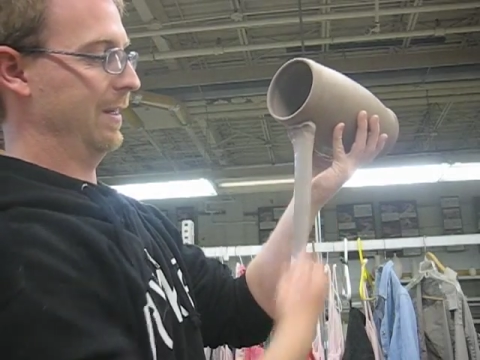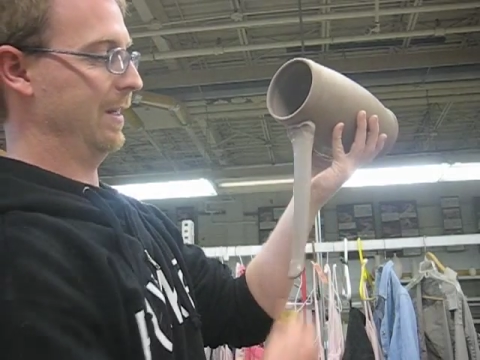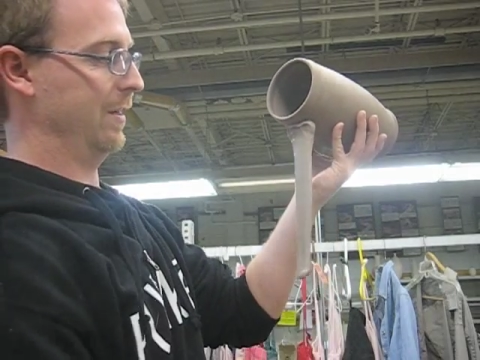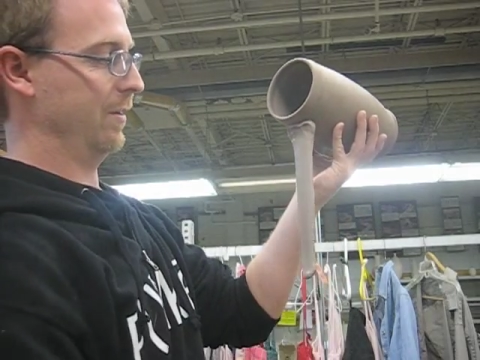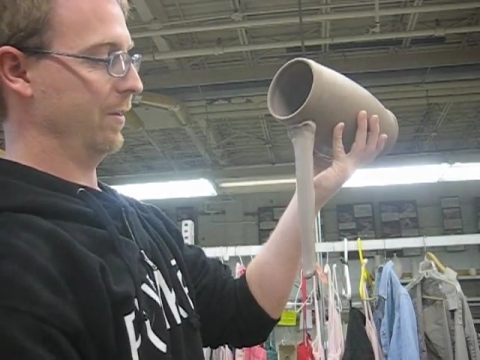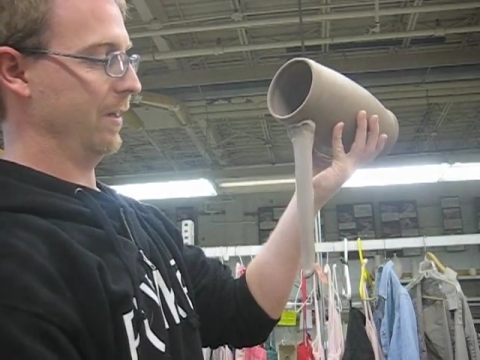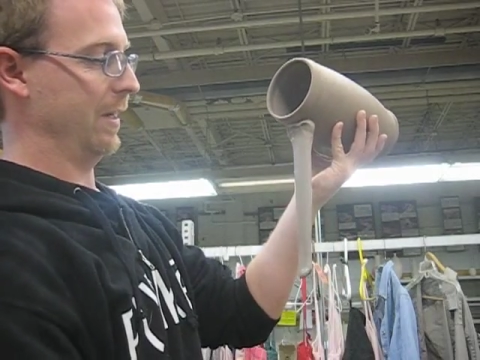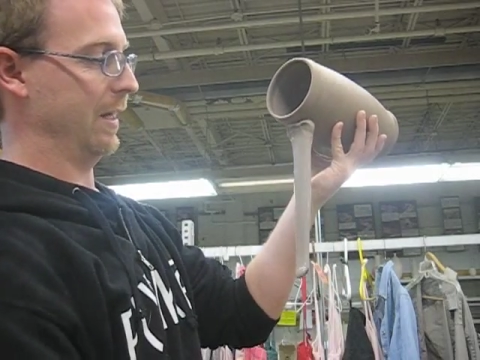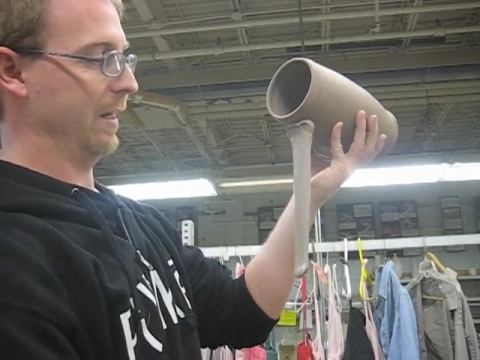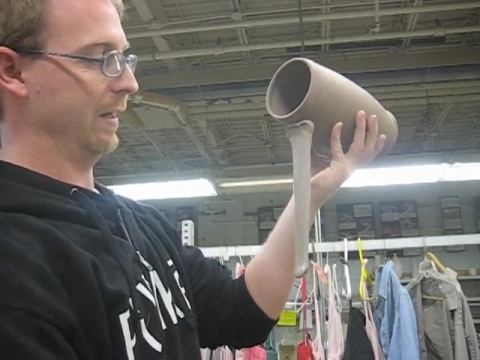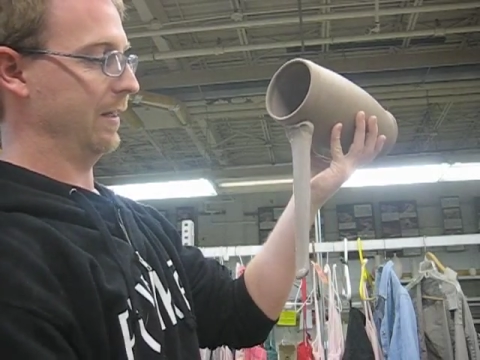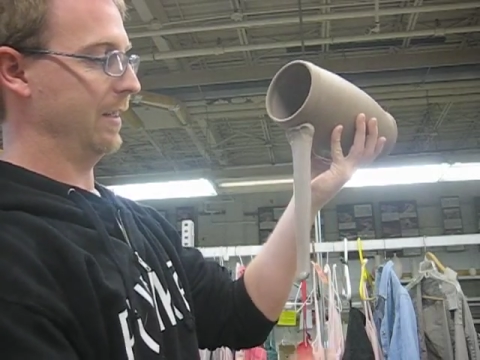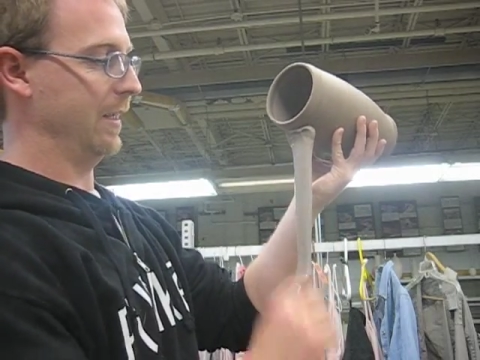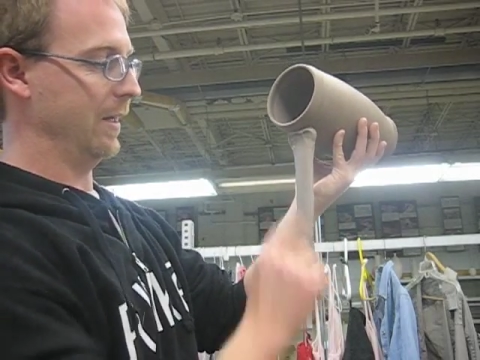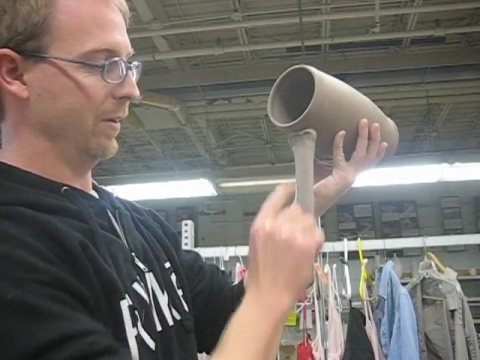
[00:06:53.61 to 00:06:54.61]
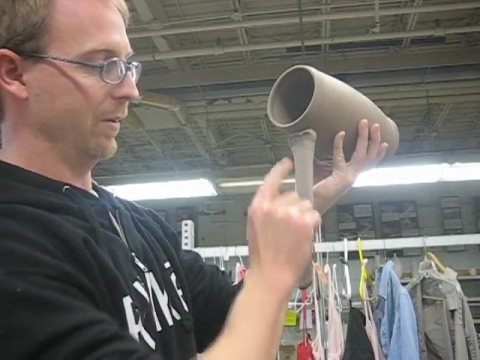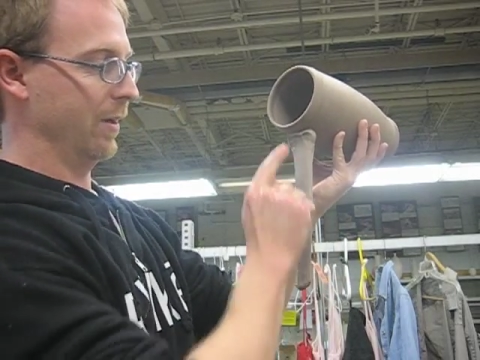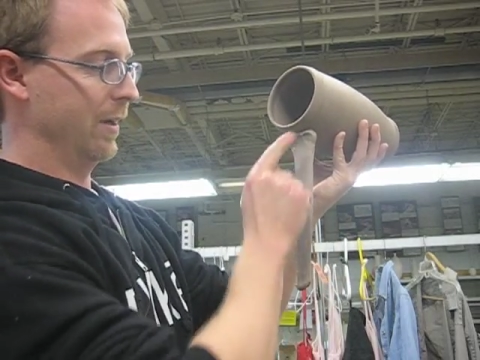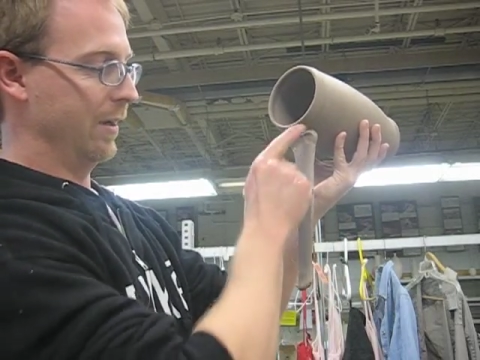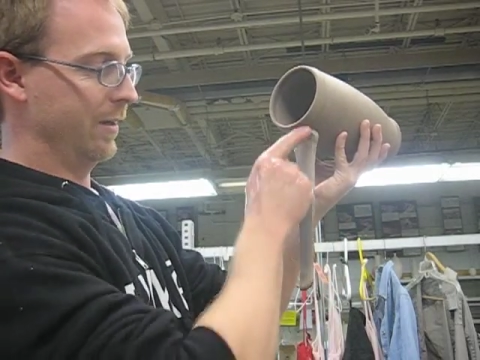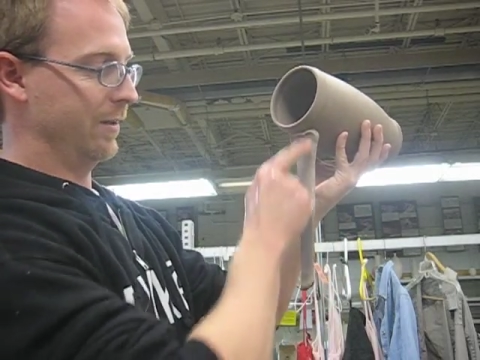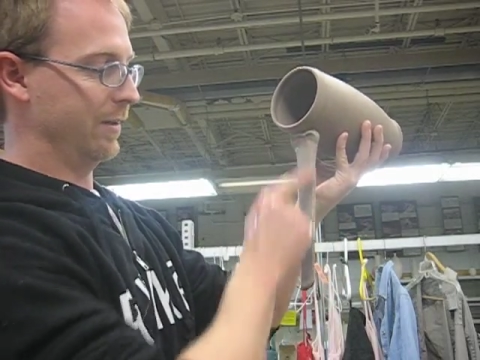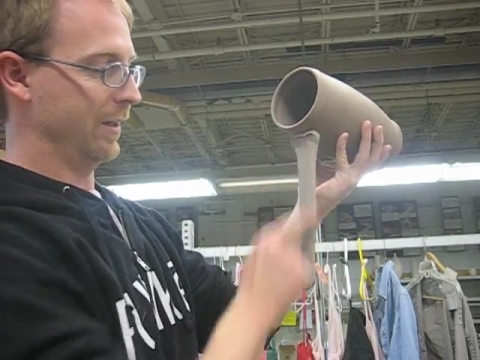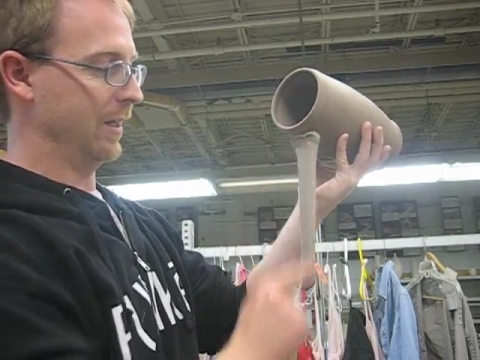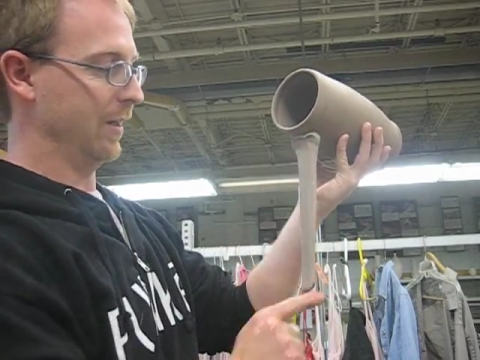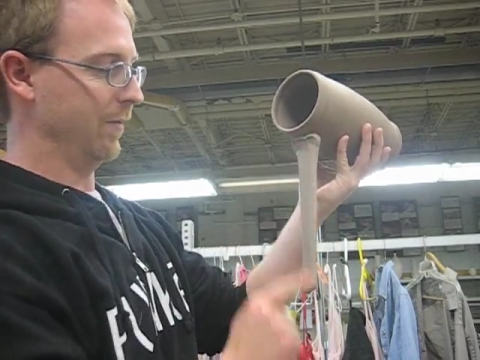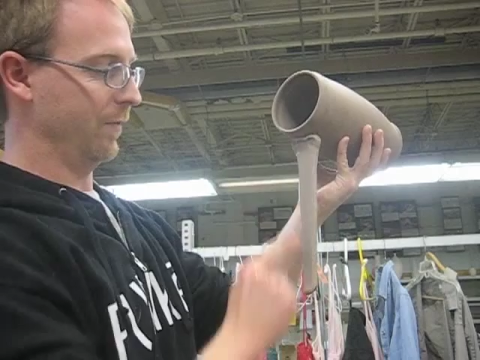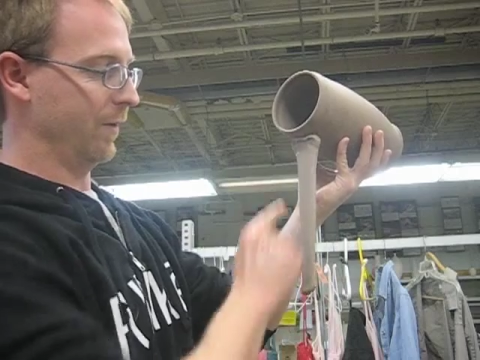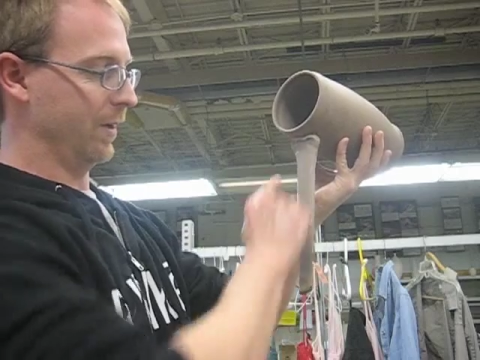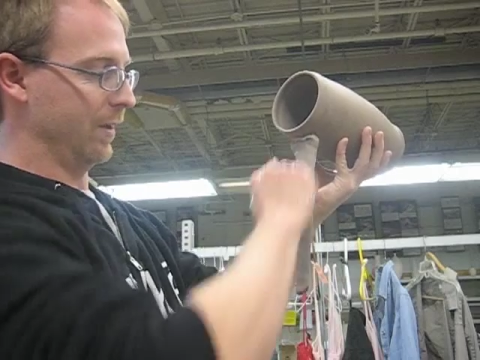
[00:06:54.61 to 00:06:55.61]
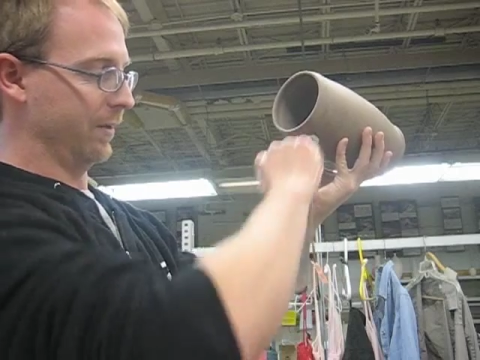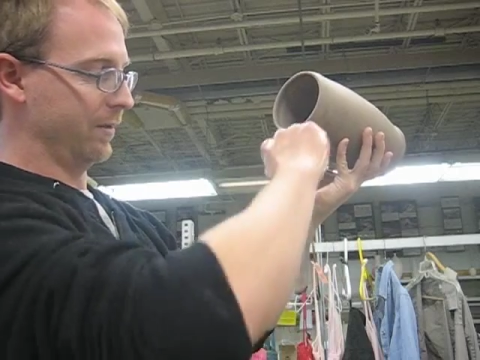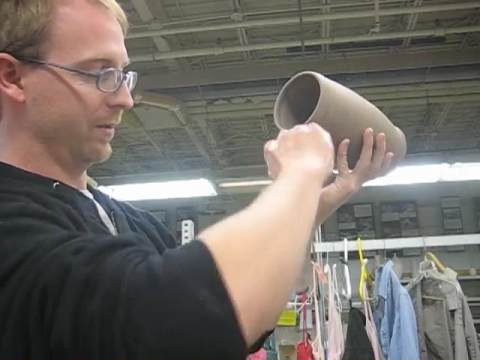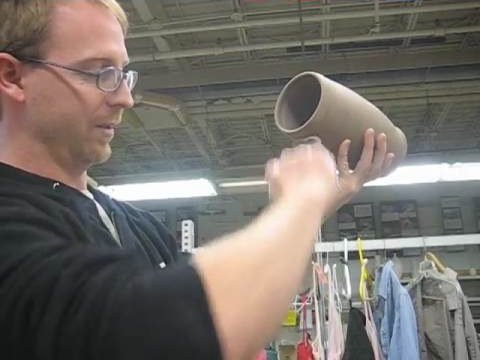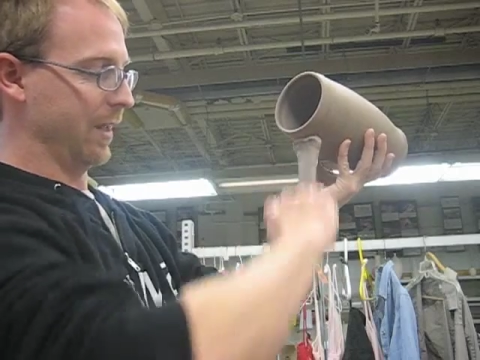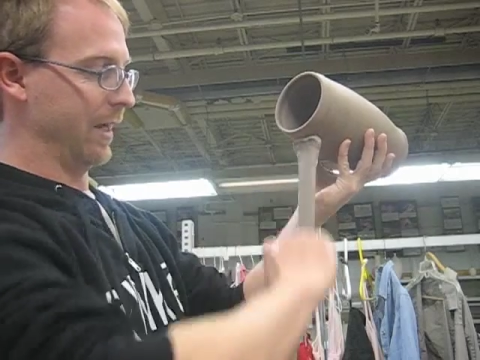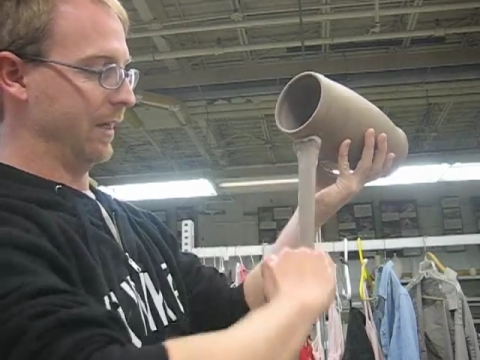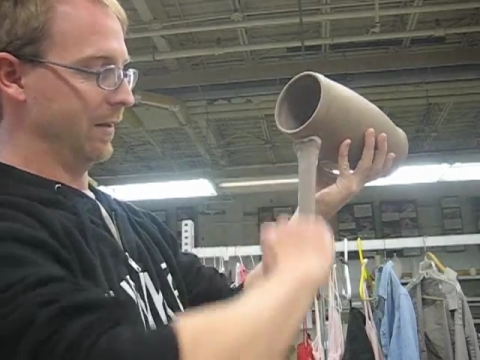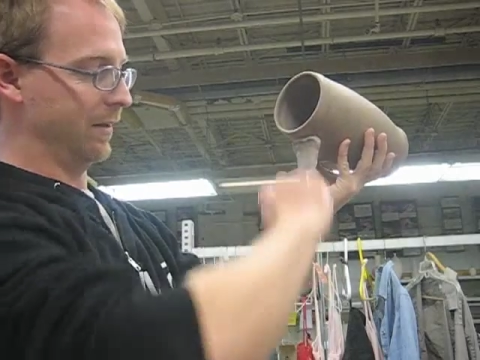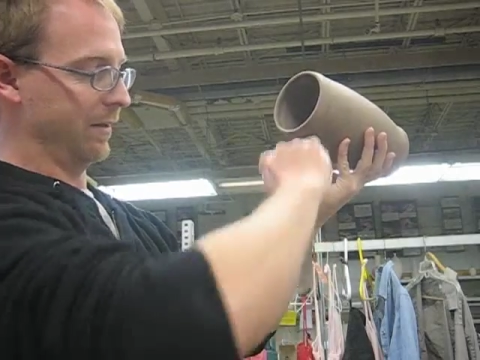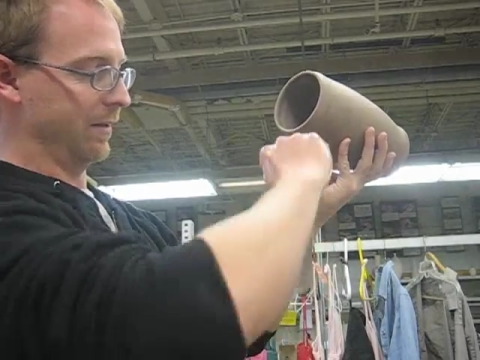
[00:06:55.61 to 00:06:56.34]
here and here, to give a slight